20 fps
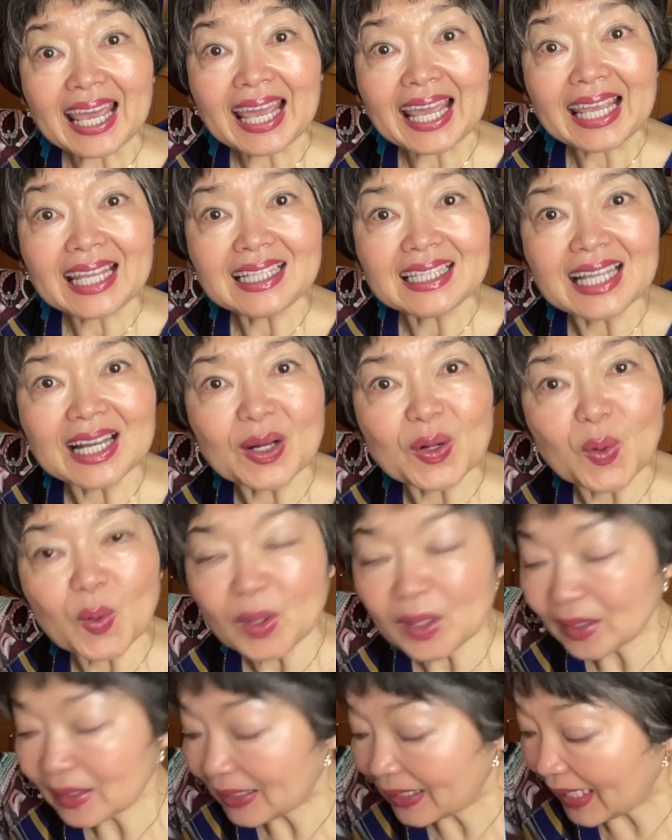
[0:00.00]
and now
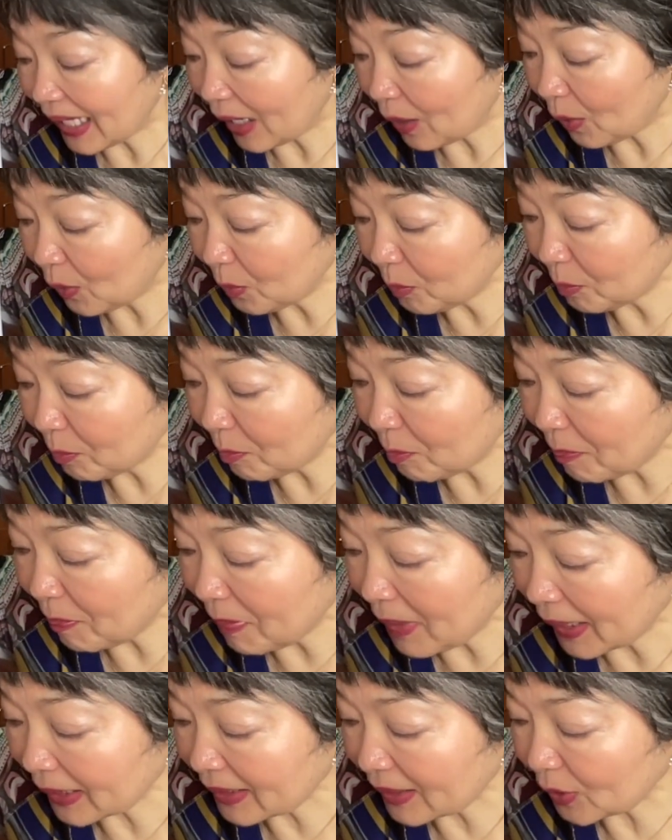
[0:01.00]
going down,
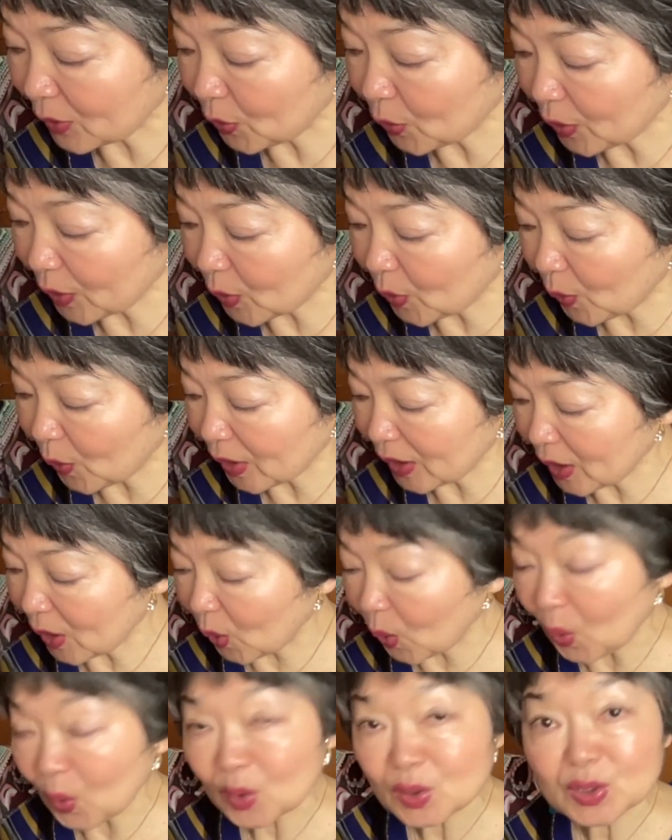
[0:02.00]
but you are going
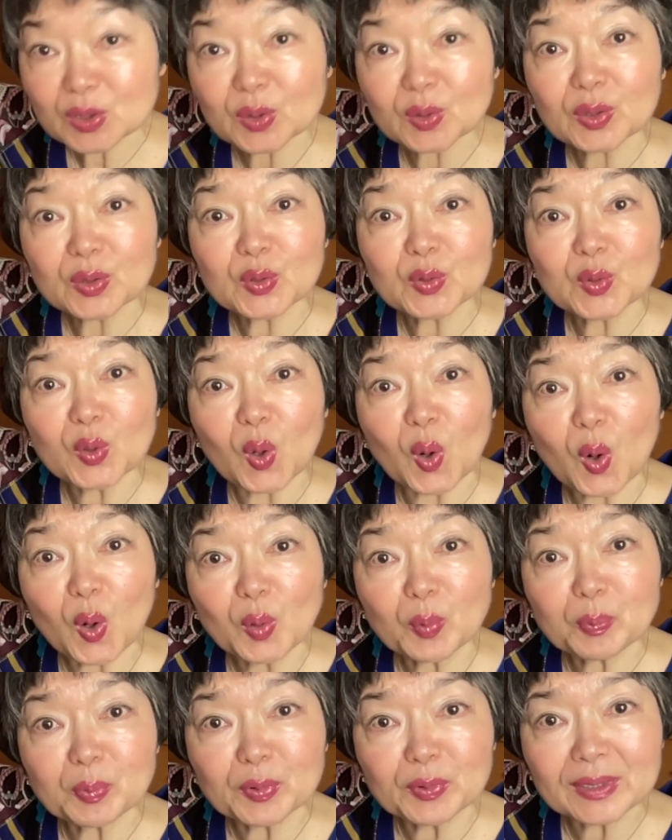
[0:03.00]
also, you
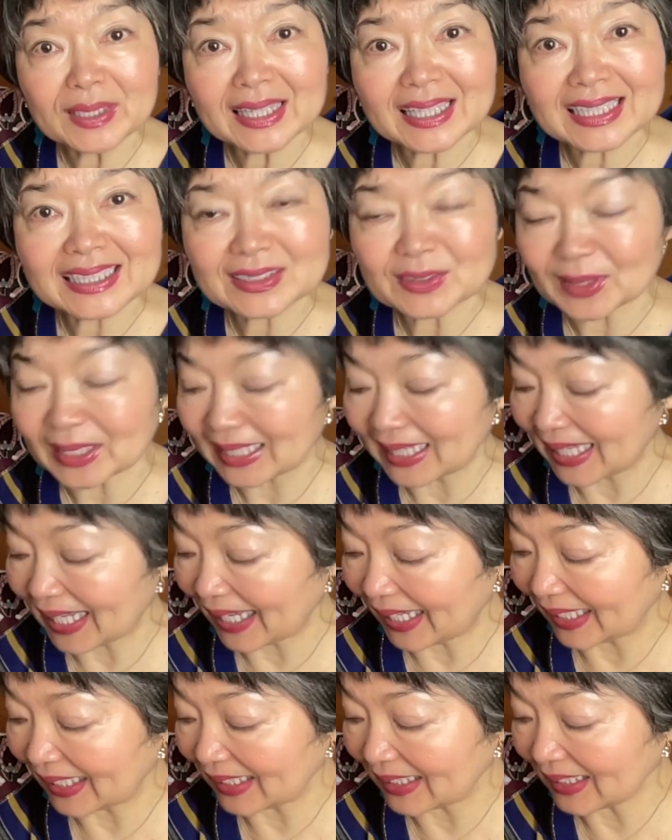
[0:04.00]
open this
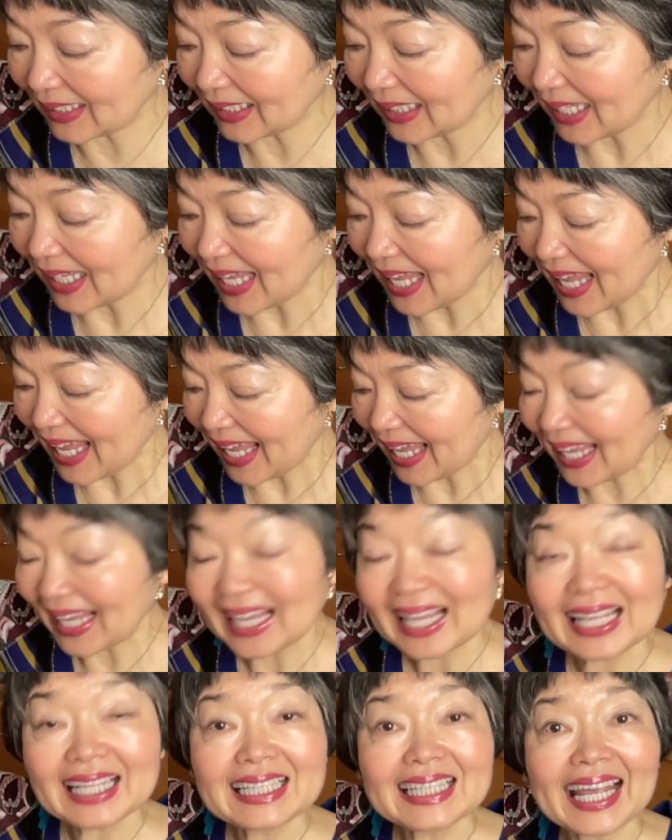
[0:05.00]
line
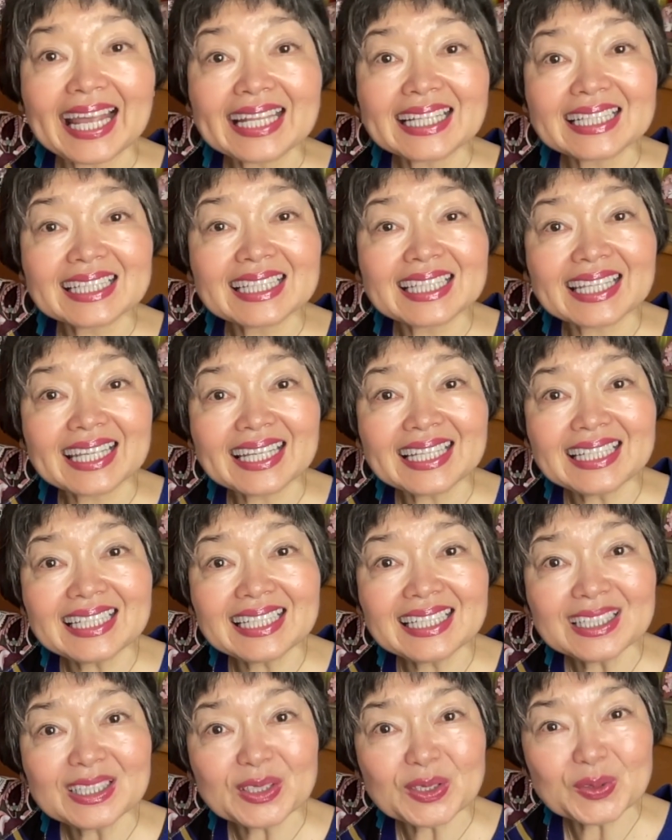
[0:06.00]
and at the end
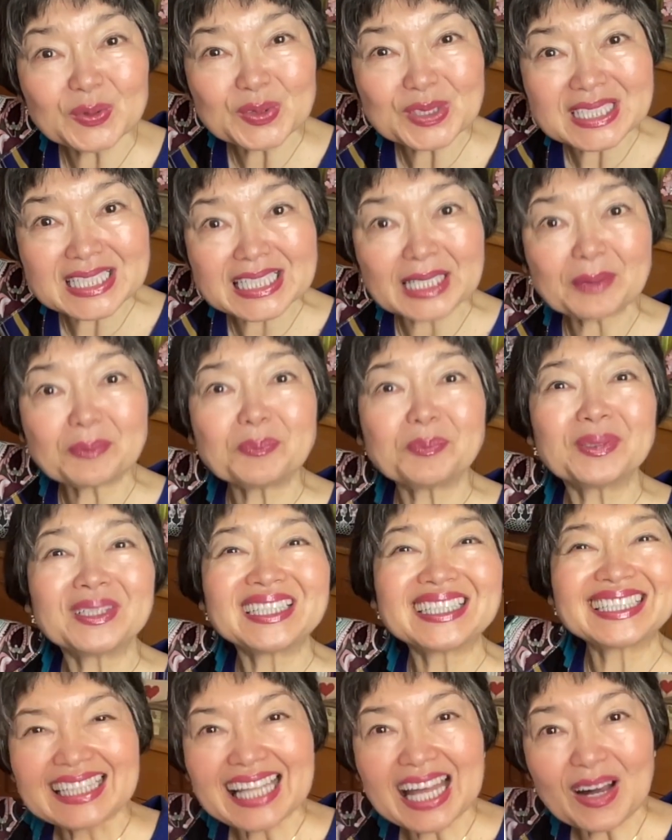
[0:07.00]
you jump.
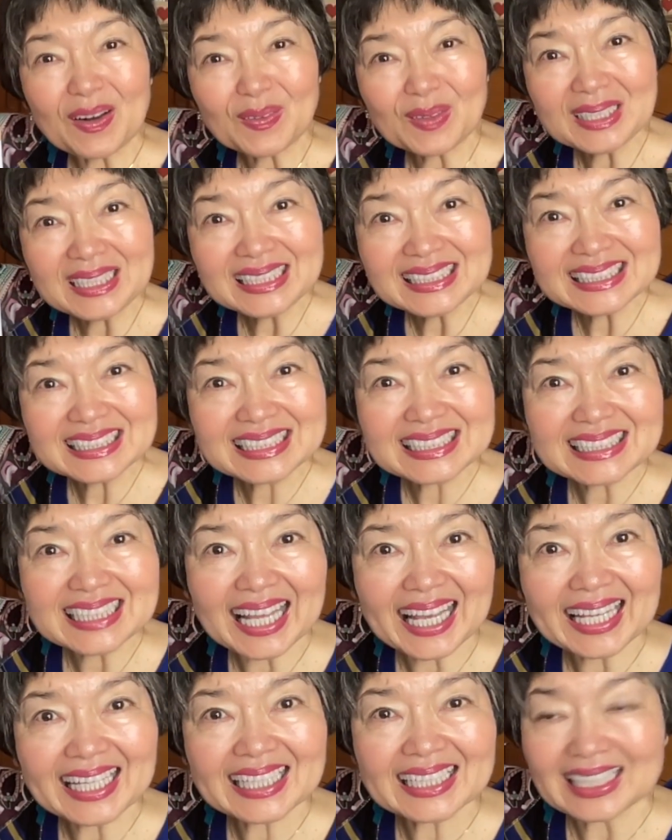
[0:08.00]
Now
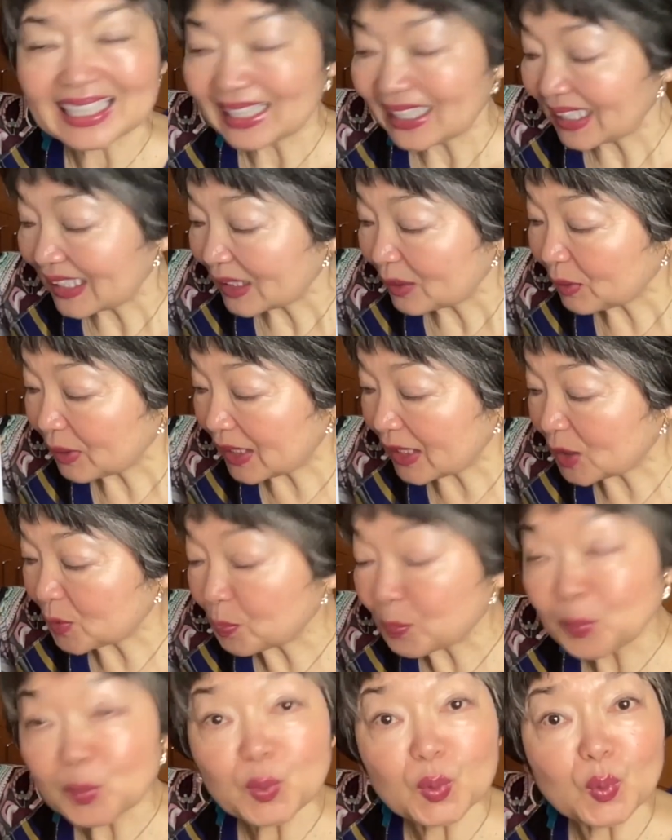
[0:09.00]
inside this
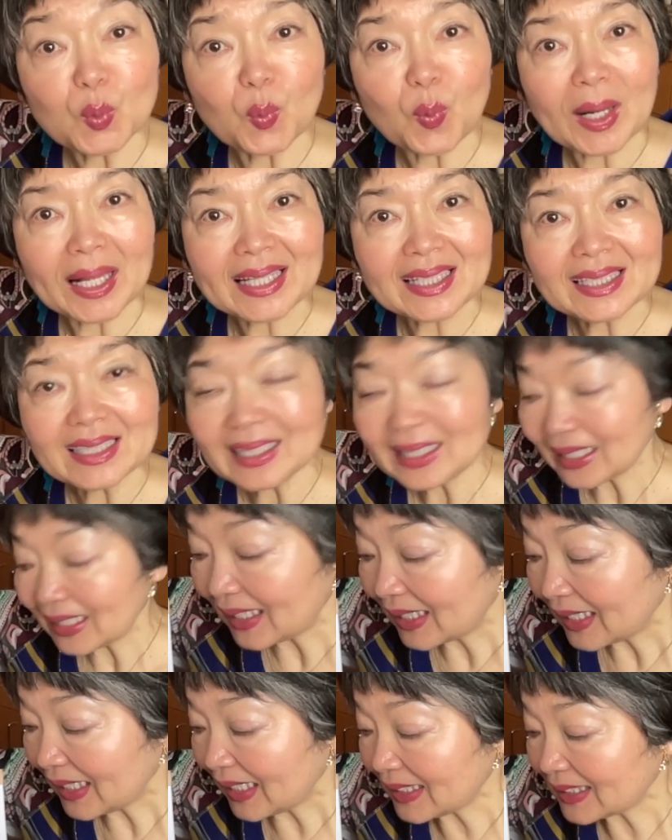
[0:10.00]
blue one,
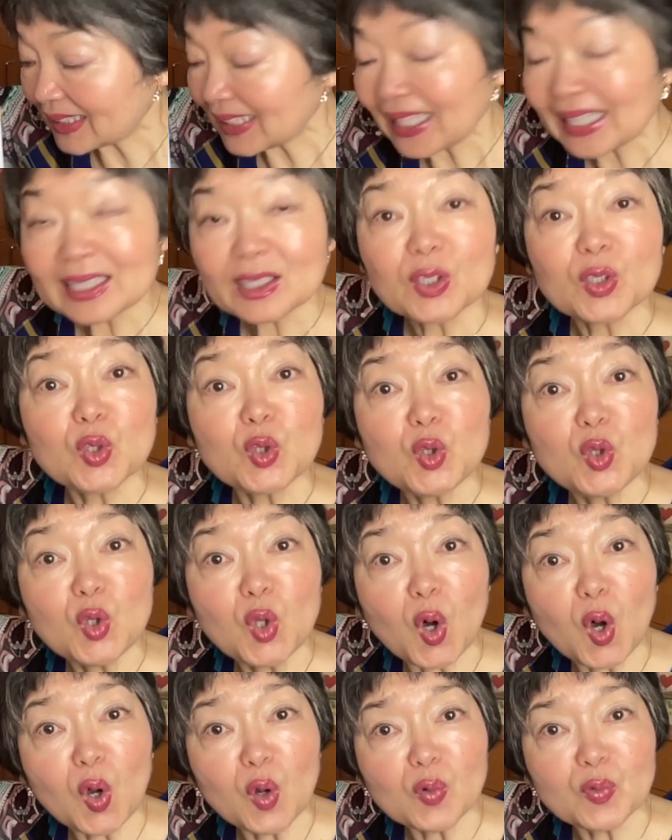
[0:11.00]
it's like no
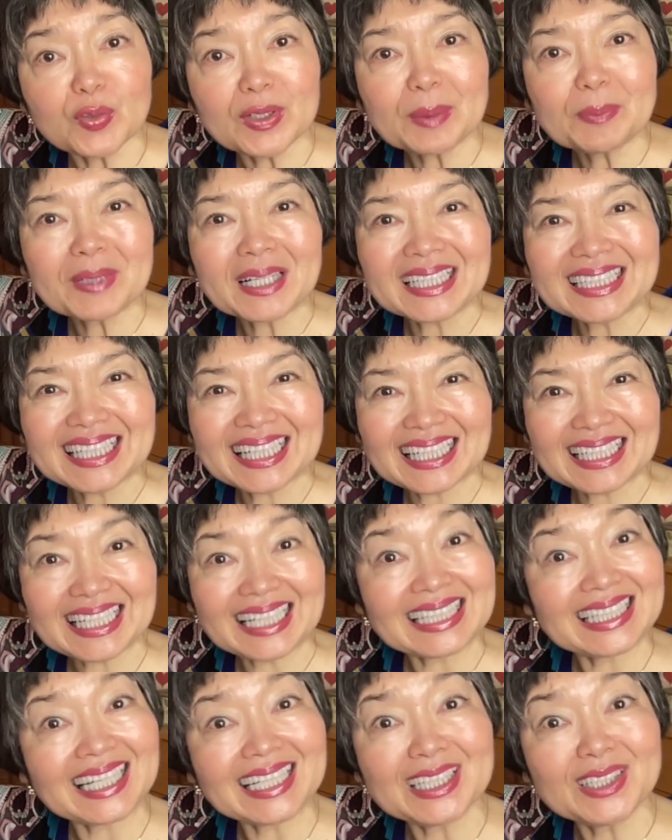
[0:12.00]
from katakana,
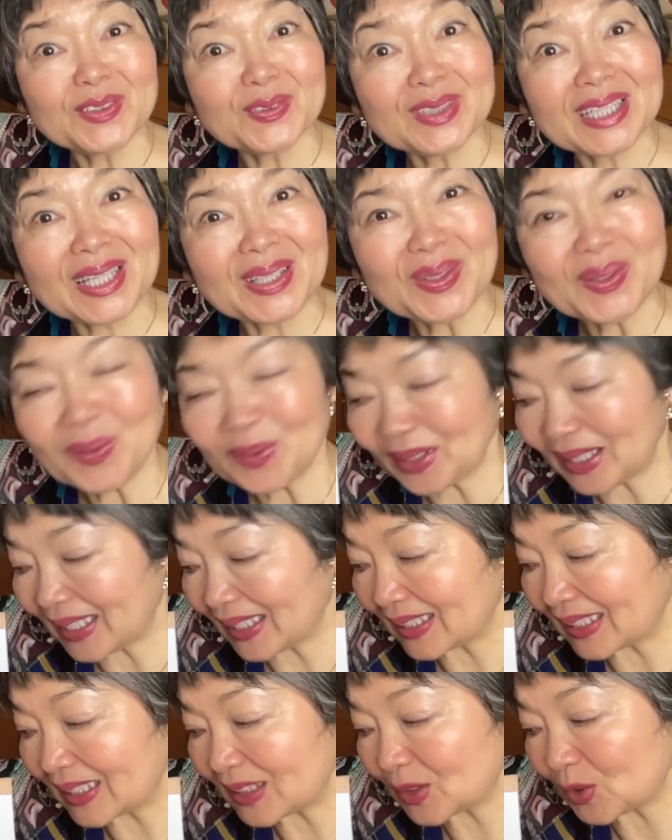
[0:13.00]
nani no ne no,
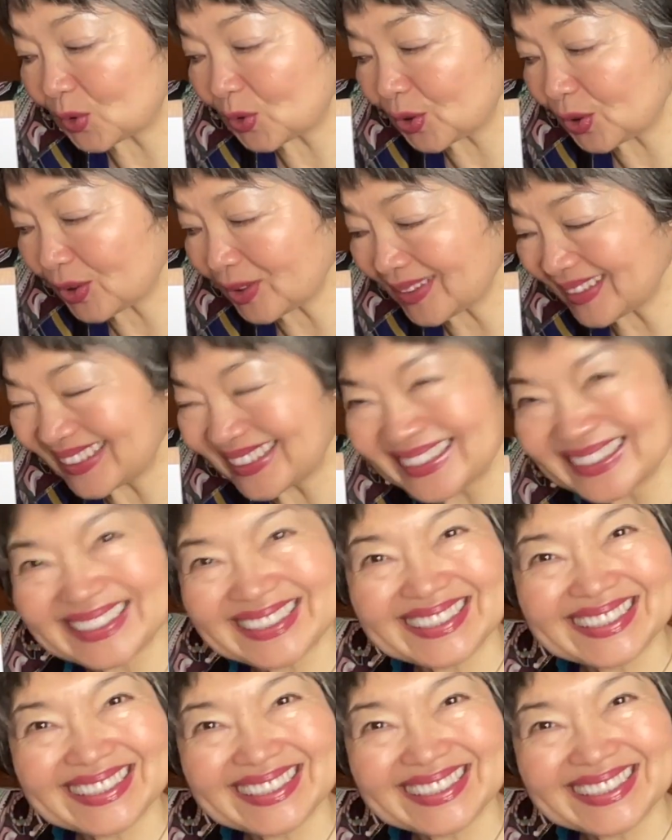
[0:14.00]
like this. Chun.